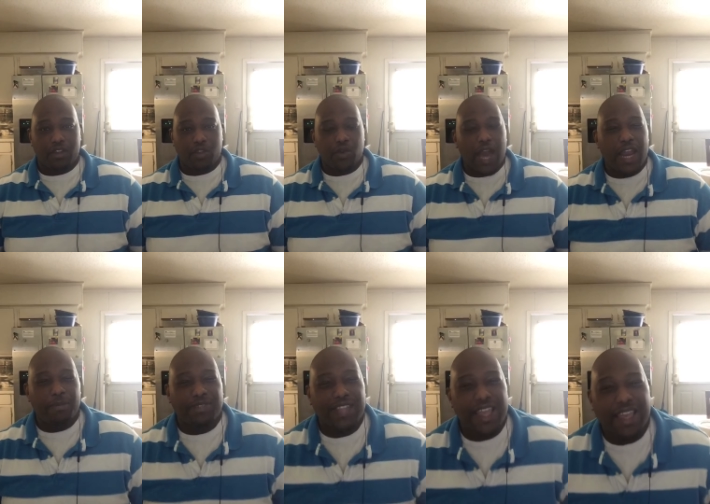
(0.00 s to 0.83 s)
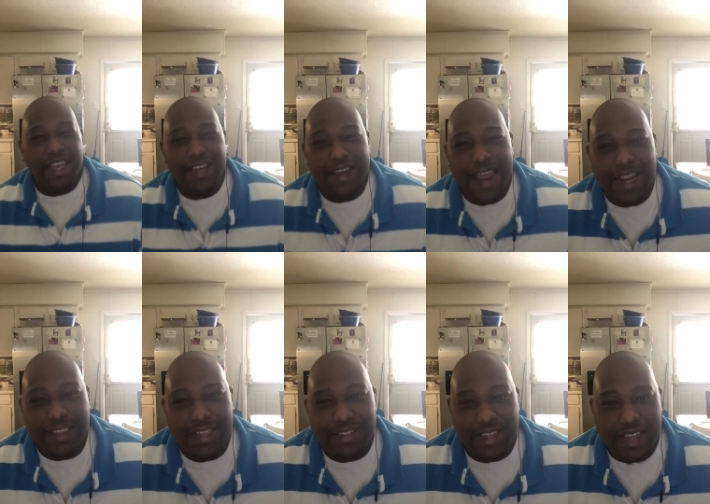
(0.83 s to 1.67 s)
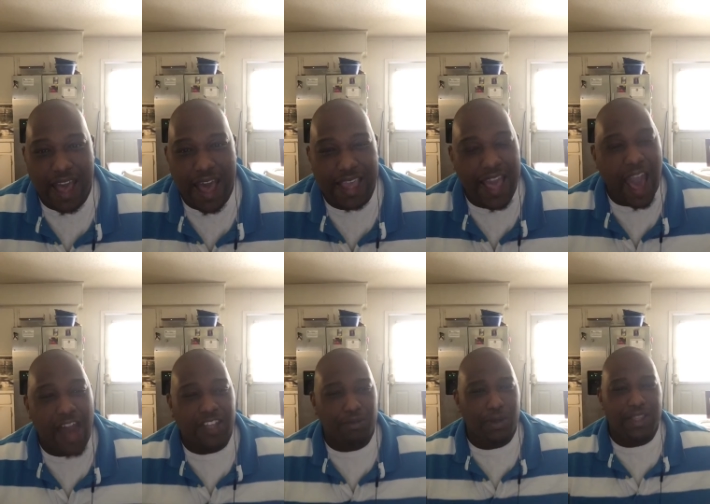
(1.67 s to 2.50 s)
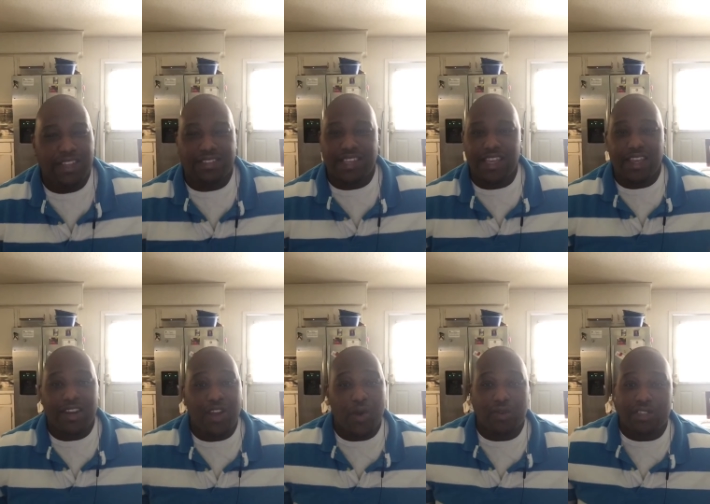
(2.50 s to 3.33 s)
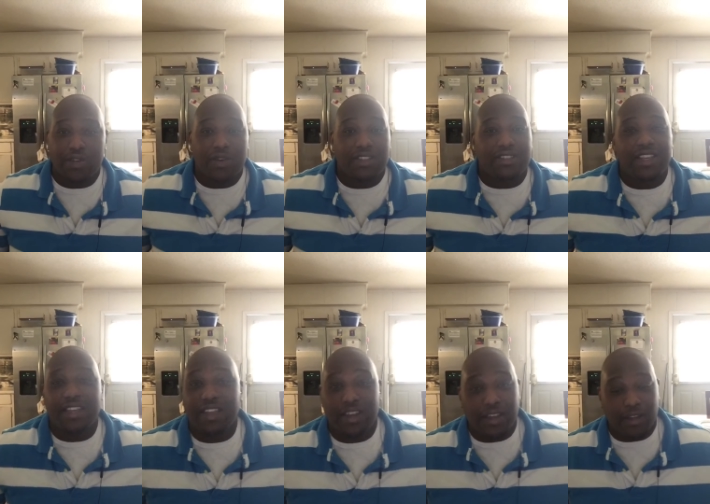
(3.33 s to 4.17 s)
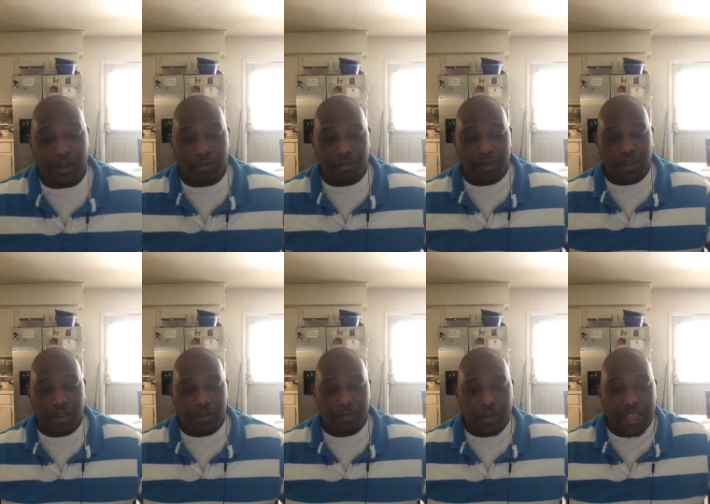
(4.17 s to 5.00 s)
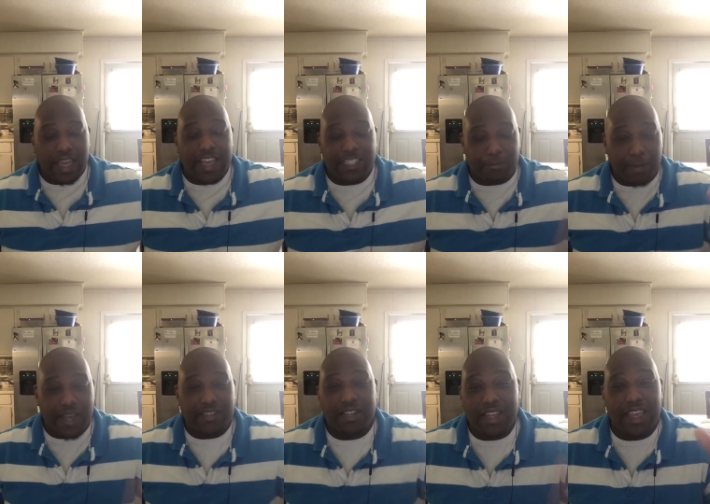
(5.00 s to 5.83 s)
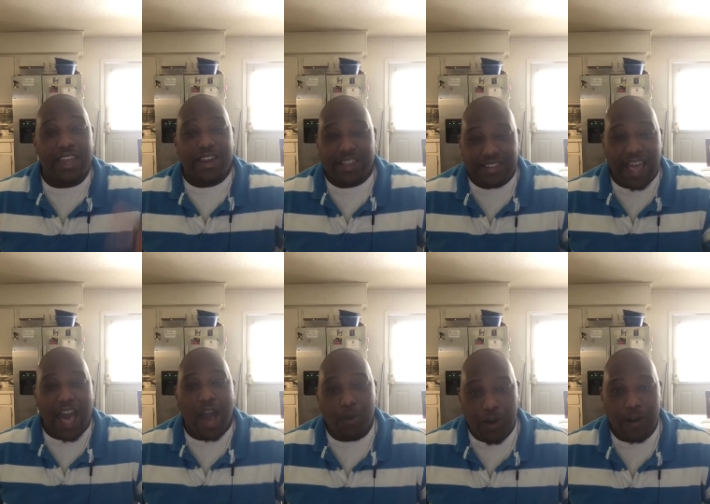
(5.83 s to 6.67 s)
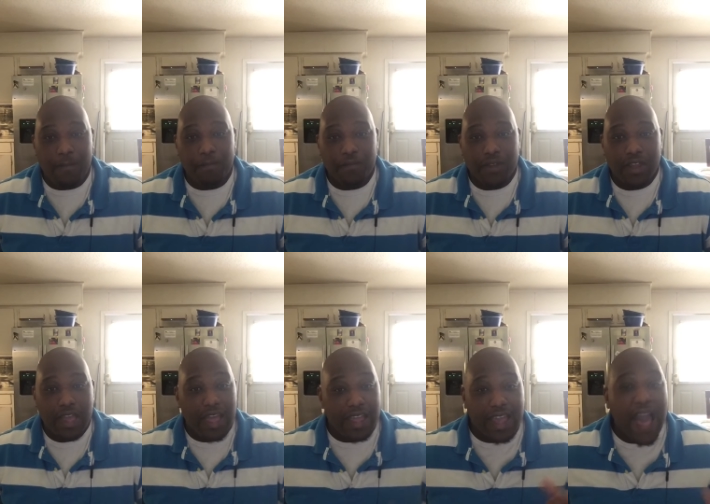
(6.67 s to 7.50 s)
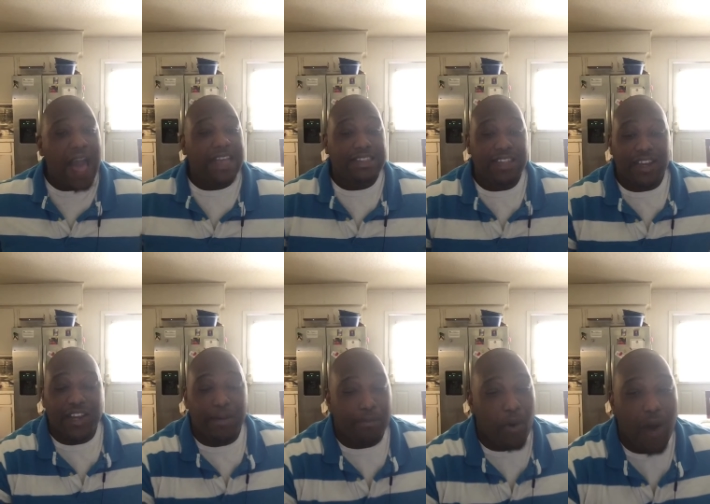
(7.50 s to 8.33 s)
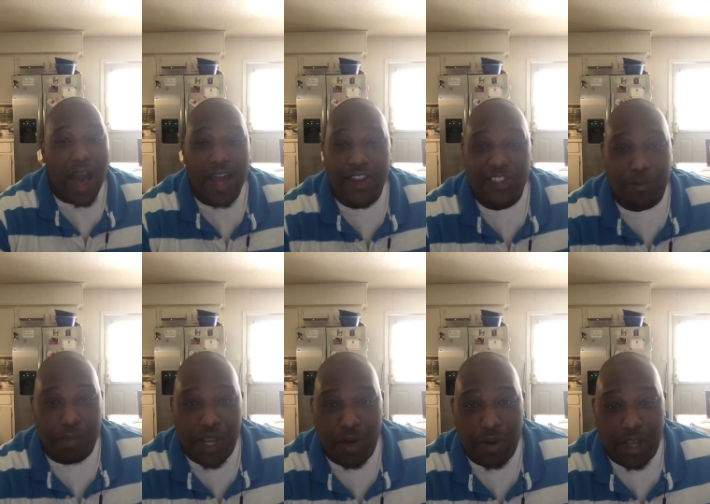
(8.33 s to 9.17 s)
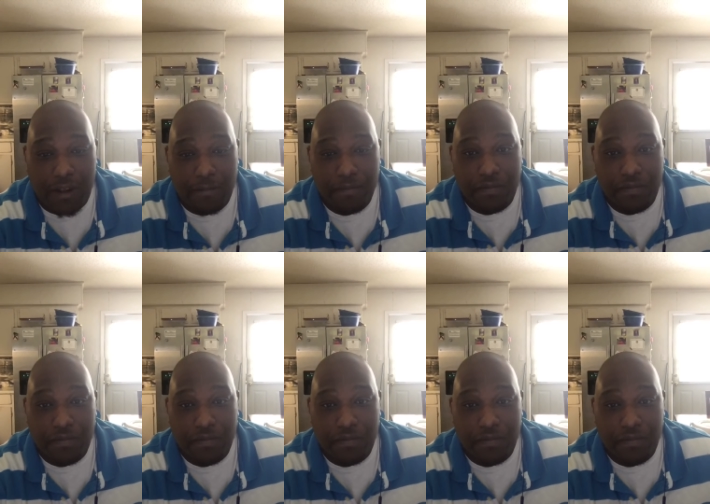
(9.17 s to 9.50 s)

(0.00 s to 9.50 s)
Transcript: You got to stay connected to God. God is really seeking those who are seeking Him, especially in this hour God's looking to pour out his spirit.